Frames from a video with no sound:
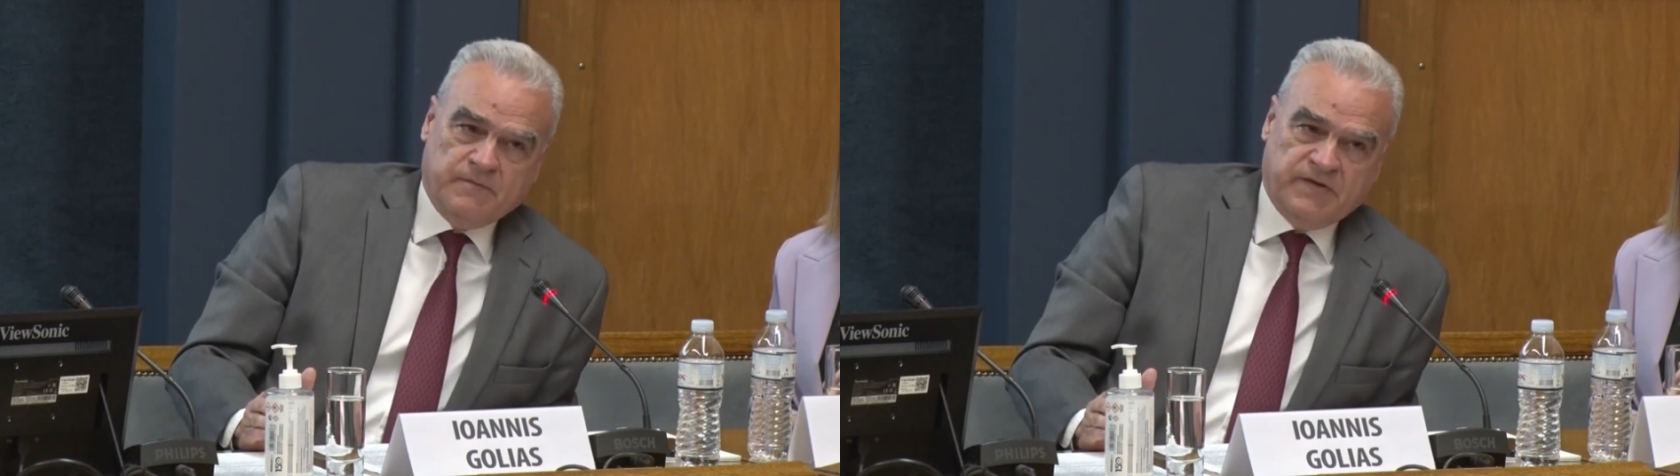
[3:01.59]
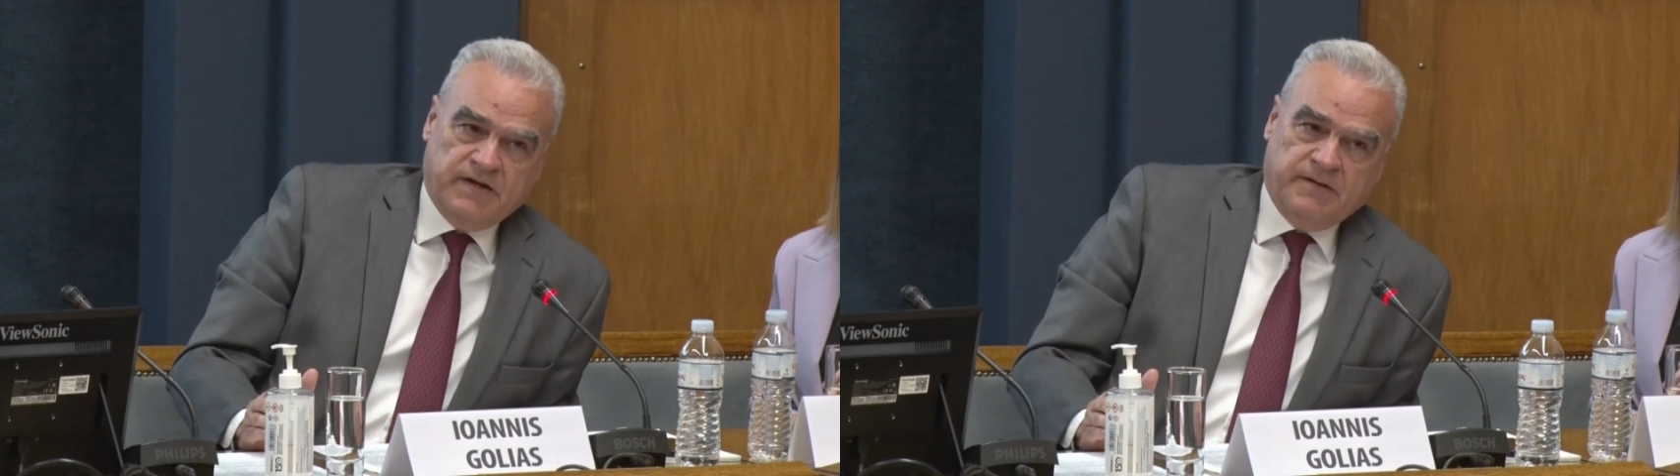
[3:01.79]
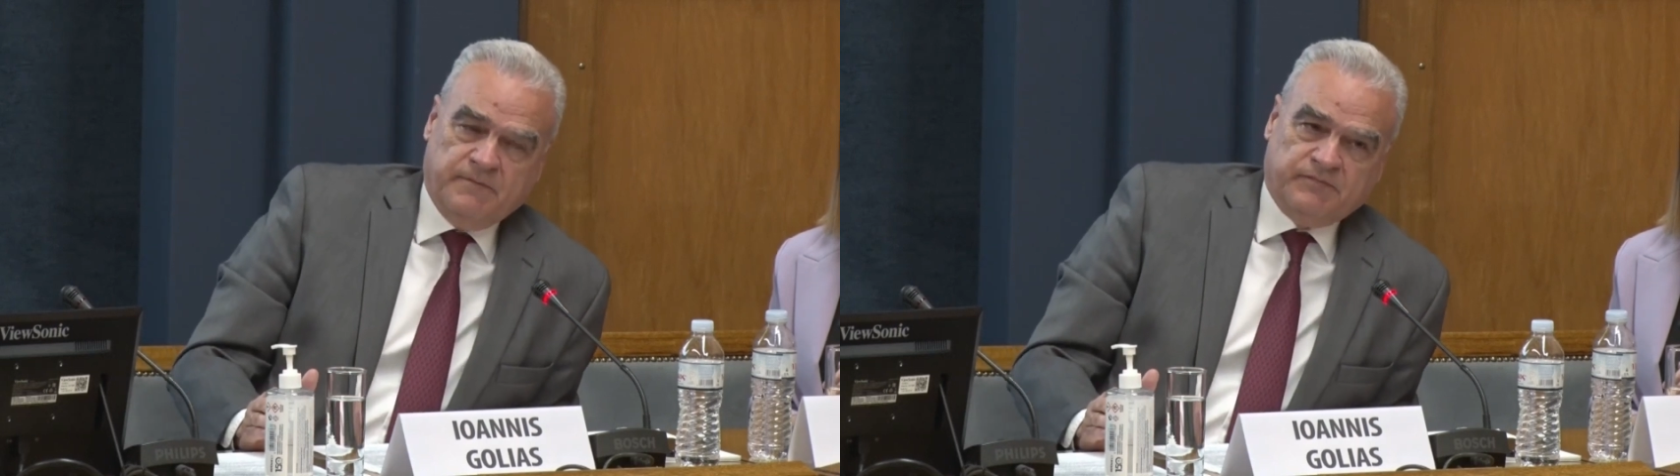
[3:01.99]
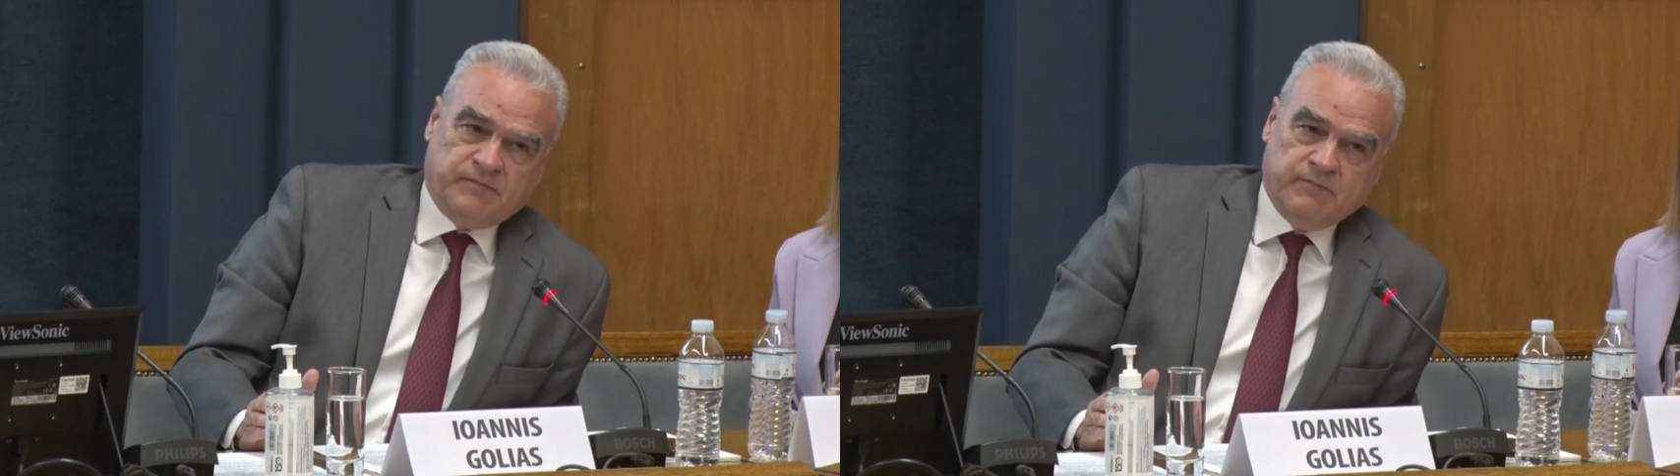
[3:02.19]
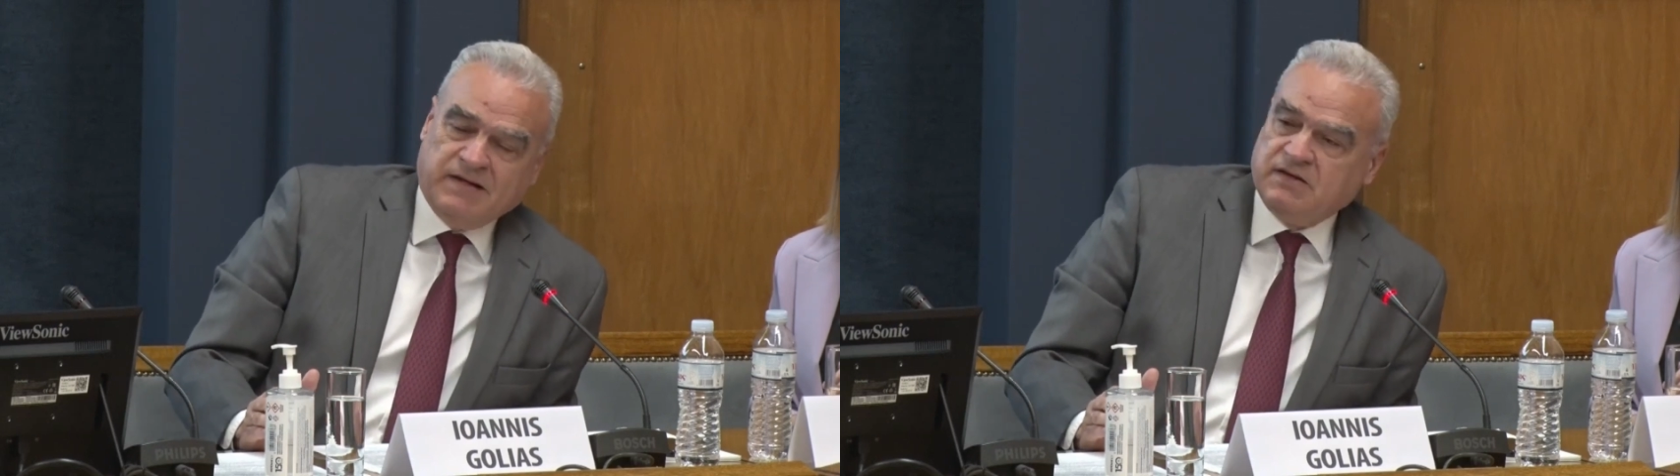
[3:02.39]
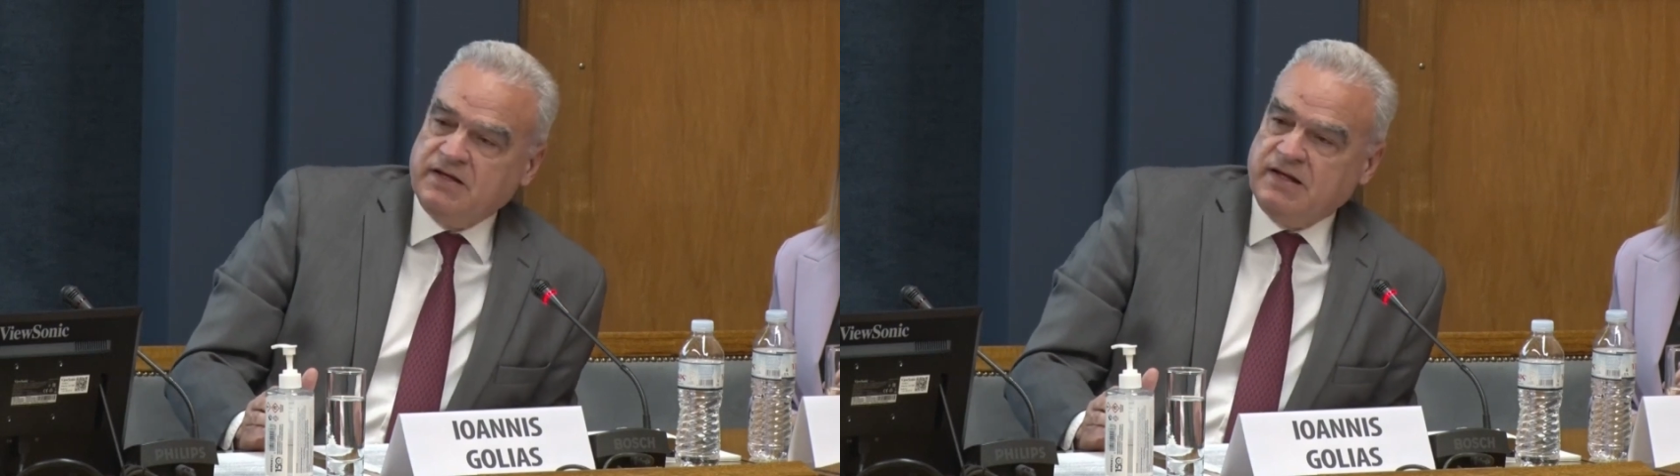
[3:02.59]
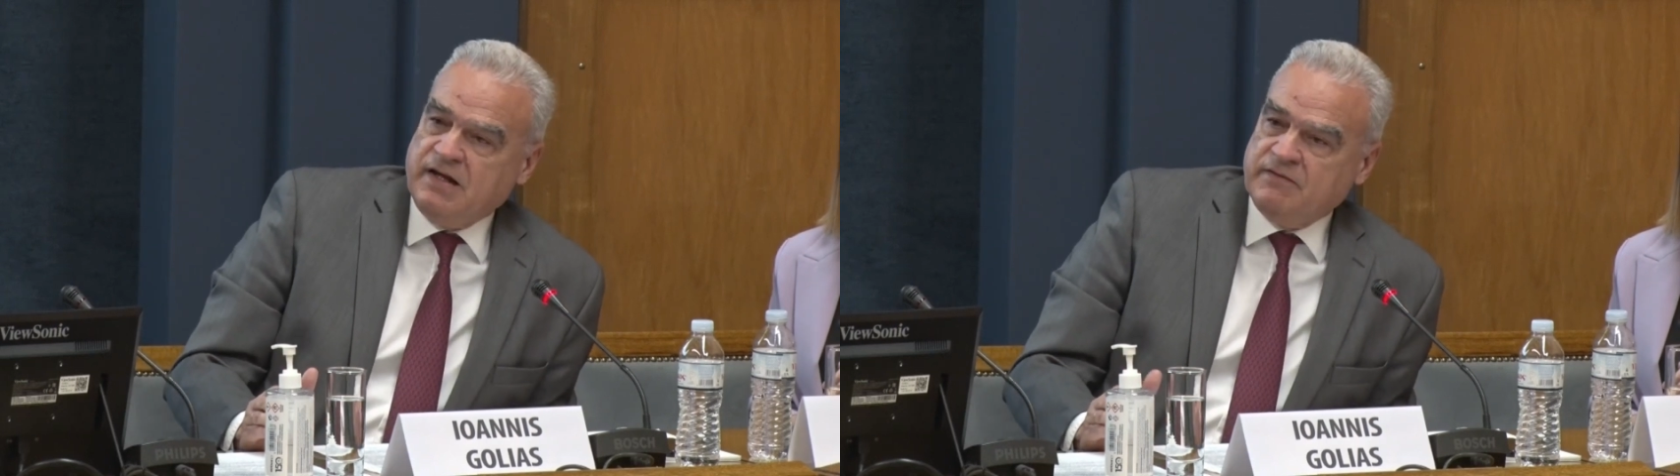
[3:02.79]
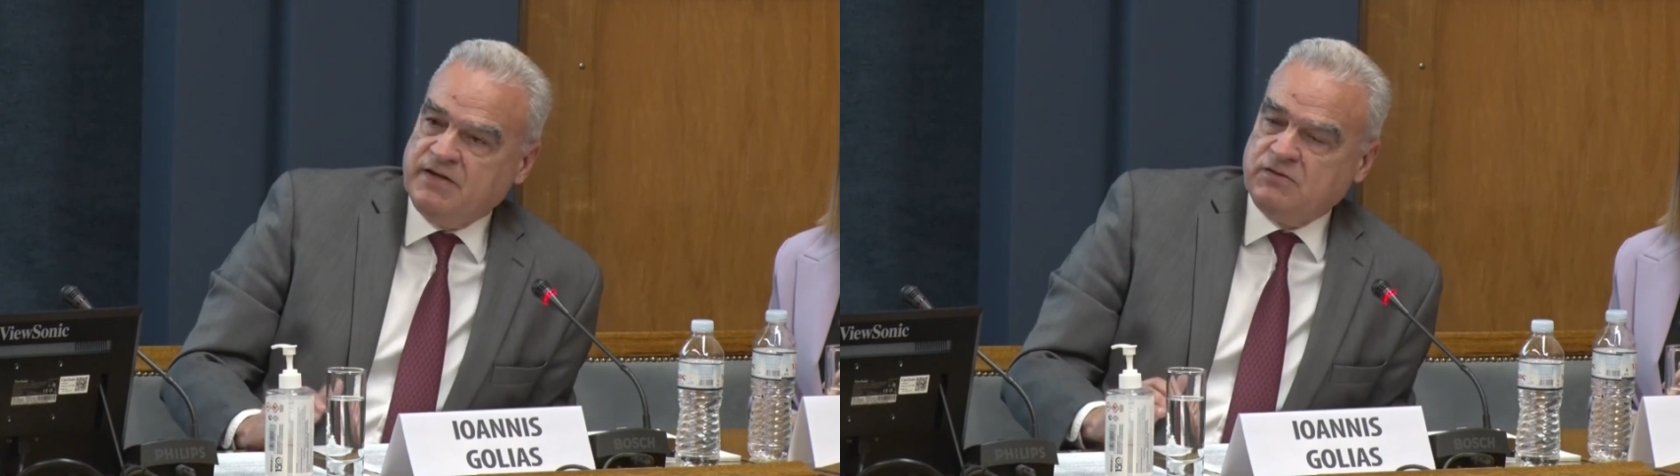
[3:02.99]
the
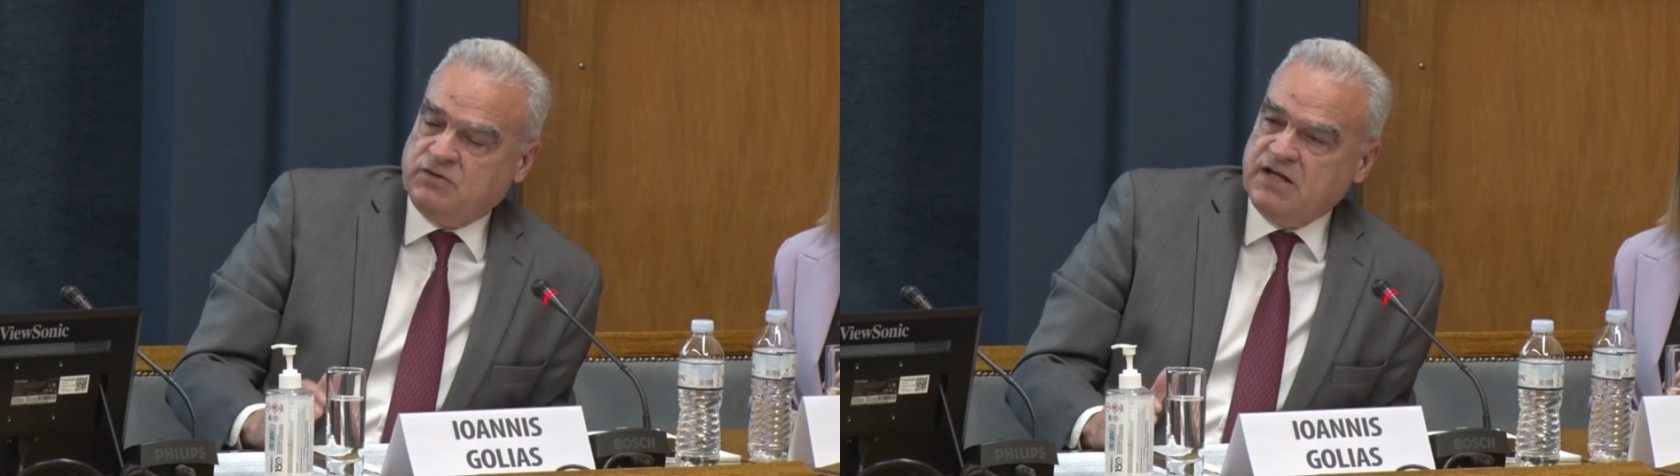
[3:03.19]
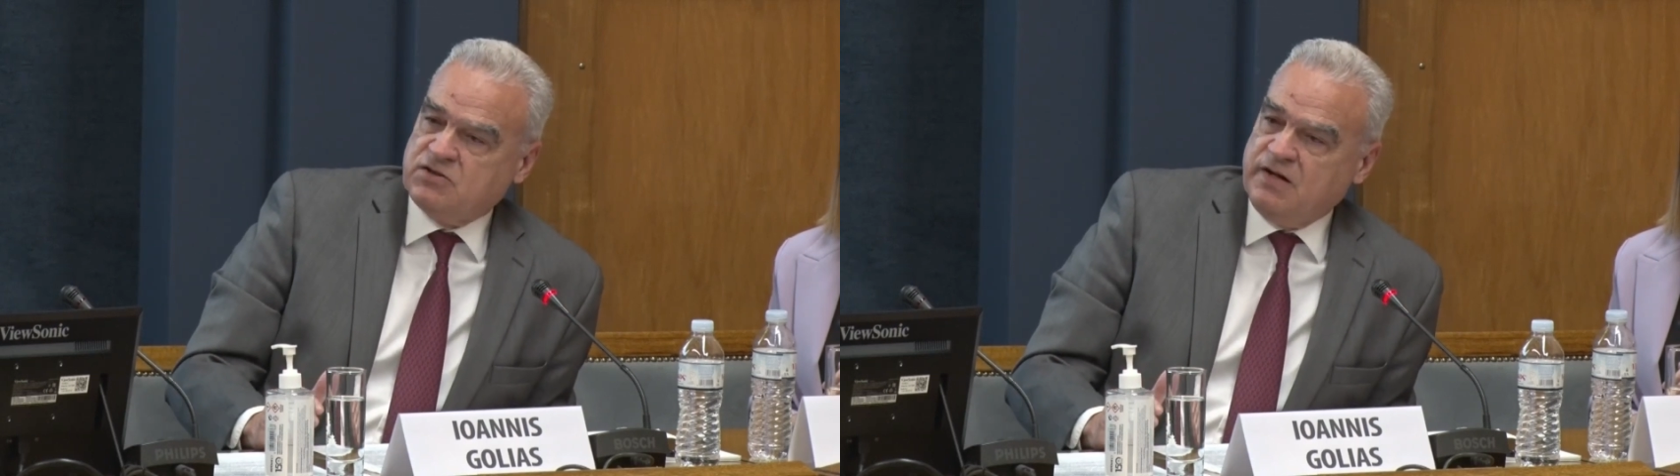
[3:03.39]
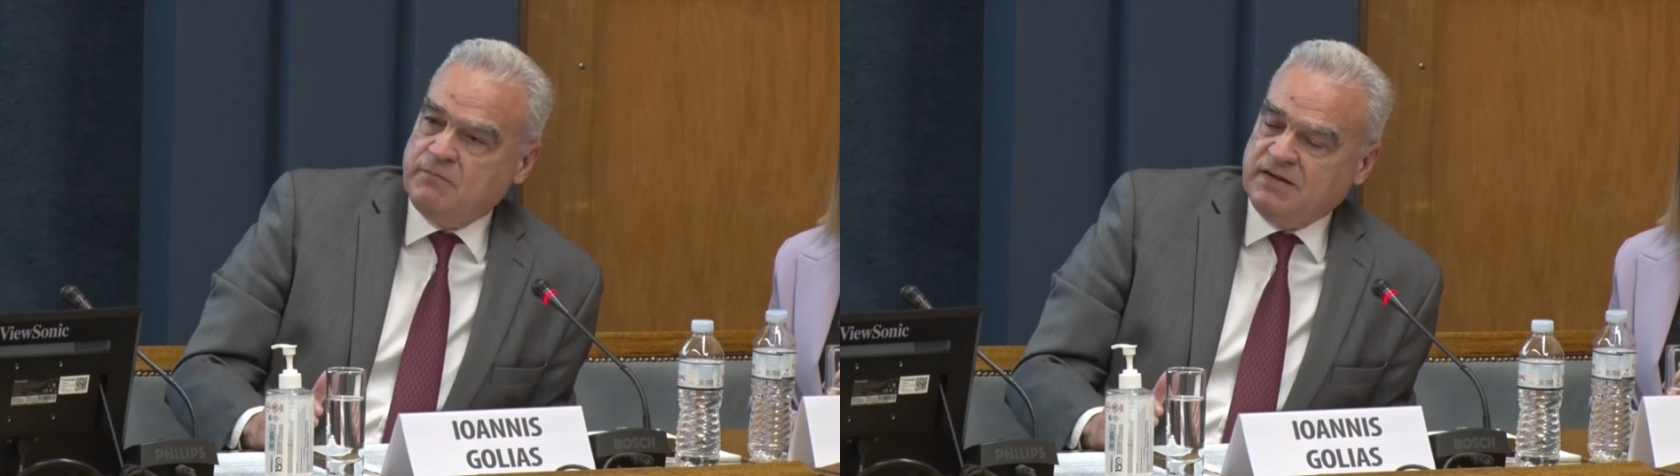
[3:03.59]
material, the educational